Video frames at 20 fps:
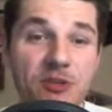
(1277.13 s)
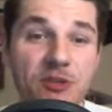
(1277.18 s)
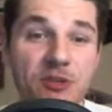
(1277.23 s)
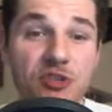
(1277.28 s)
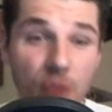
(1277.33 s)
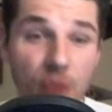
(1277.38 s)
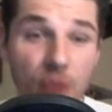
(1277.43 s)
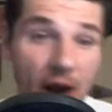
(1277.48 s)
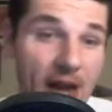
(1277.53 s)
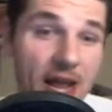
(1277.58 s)

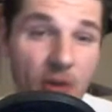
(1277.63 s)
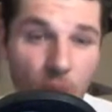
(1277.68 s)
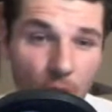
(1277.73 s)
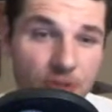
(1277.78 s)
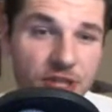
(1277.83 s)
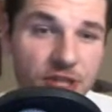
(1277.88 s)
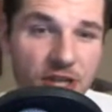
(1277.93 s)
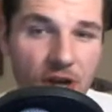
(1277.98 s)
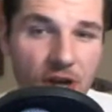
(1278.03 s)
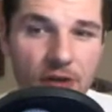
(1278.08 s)
apparently
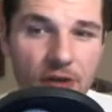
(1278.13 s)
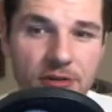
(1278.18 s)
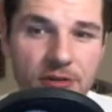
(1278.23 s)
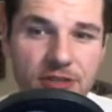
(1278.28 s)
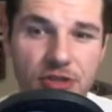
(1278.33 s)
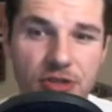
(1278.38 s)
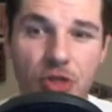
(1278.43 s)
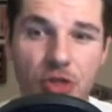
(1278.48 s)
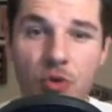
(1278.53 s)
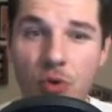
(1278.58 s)
has been
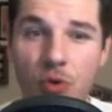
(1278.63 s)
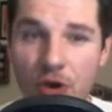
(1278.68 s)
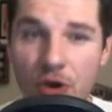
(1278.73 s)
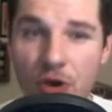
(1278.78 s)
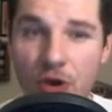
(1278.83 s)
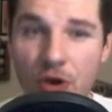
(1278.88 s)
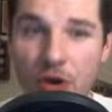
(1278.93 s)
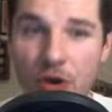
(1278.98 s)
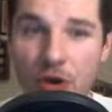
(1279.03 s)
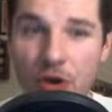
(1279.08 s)
training
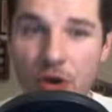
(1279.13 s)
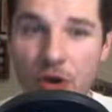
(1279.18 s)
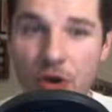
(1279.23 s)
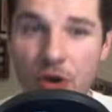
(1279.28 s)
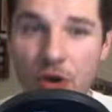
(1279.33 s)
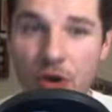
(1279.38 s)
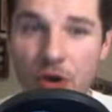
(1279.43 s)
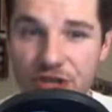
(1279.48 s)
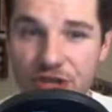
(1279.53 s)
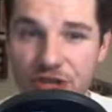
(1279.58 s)
Rosengarten, so
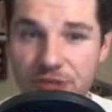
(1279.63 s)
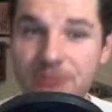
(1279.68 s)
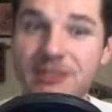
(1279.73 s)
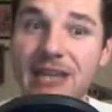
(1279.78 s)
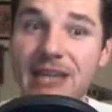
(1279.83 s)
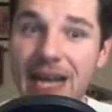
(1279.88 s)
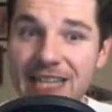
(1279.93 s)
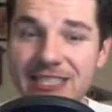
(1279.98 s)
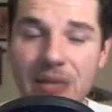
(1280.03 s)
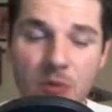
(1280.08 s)
there are some
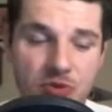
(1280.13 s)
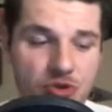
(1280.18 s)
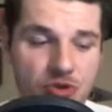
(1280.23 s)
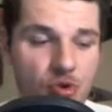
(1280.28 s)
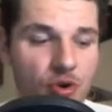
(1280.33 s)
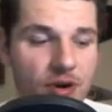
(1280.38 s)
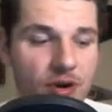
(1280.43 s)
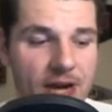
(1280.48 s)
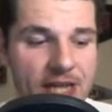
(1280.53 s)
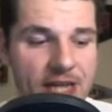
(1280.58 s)
ties there with the
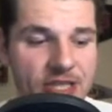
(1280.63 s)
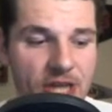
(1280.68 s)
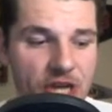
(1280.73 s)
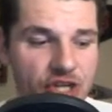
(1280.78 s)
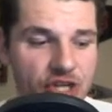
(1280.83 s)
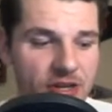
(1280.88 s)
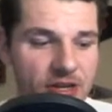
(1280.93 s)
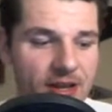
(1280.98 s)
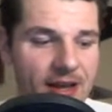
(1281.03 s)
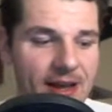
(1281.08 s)

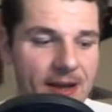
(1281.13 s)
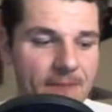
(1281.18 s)
organization.